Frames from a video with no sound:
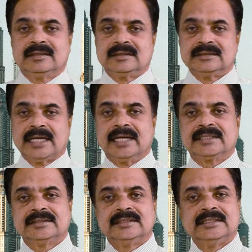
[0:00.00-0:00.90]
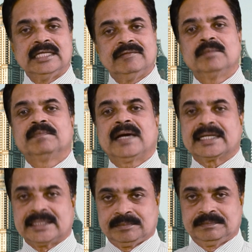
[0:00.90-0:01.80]
that they will pack it
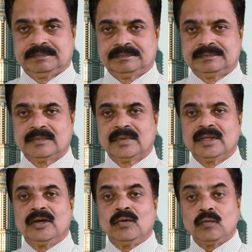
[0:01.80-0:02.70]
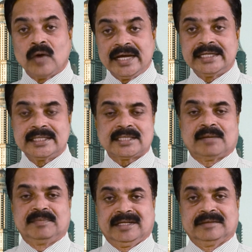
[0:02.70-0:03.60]
up. Why it is happening?